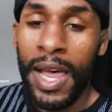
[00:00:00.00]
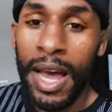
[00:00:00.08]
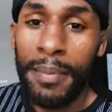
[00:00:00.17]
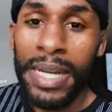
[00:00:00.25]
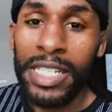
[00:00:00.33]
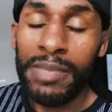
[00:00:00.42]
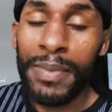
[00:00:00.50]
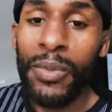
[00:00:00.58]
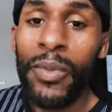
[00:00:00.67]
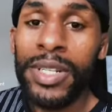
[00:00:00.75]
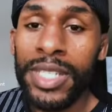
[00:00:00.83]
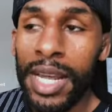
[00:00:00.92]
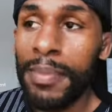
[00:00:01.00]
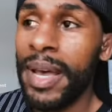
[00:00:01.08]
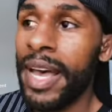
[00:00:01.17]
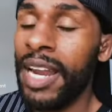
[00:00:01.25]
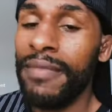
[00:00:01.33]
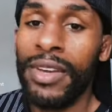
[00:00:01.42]
I might just be one step
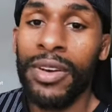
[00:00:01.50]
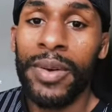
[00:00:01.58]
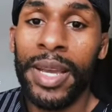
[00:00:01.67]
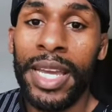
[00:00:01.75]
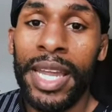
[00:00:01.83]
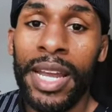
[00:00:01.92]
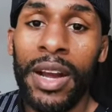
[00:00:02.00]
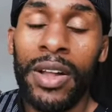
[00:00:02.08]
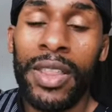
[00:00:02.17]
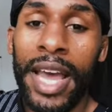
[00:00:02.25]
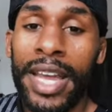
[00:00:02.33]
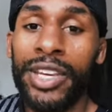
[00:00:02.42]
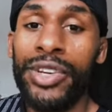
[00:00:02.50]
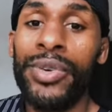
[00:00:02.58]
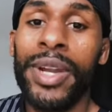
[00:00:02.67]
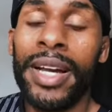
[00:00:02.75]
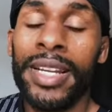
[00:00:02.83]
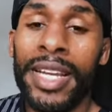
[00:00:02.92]
ahead of you in getting on that do
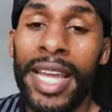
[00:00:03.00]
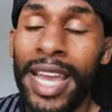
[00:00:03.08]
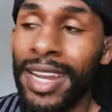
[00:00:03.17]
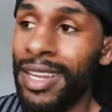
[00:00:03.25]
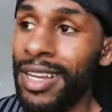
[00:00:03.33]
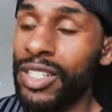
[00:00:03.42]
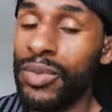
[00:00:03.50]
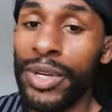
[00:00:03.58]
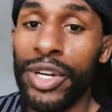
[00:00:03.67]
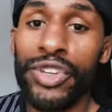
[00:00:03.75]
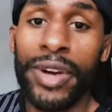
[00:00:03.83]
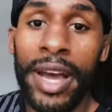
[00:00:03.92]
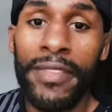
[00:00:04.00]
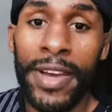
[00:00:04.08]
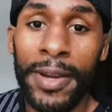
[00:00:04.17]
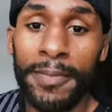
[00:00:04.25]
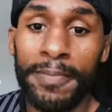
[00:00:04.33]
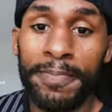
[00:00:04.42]
not detain list when you're
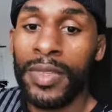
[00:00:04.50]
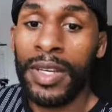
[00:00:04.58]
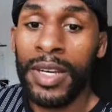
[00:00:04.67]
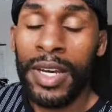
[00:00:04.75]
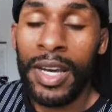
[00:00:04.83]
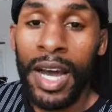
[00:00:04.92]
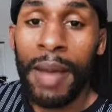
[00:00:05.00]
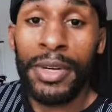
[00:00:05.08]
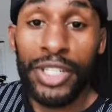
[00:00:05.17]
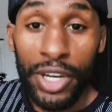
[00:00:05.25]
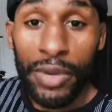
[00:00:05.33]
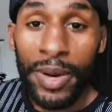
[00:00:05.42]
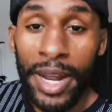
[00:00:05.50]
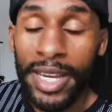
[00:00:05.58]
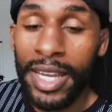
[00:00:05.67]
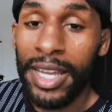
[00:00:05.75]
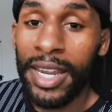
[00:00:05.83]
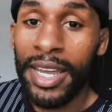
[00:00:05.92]
driving. I'm going to show you what I
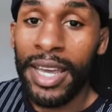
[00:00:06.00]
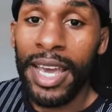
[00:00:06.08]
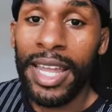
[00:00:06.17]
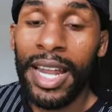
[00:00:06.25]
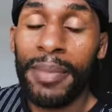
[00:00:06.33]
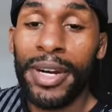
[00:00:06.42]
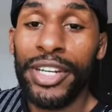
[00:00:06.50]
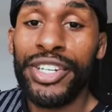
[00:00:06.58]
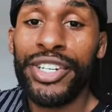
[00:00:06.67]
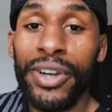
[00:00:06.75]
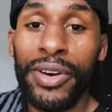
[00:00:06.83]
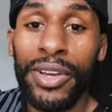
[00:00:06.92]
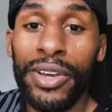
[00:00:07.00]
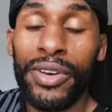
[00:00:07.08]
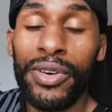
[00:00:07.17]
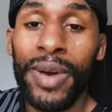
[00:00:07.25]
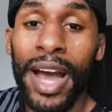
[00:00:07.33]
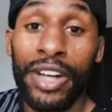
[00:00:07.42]
did, and then I'm going to show
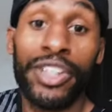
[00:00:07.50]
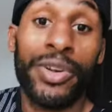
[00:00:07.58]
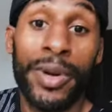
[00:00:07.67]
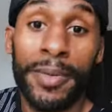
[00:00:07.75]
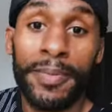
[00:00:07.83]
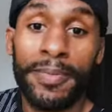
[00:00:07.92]
you how to do it.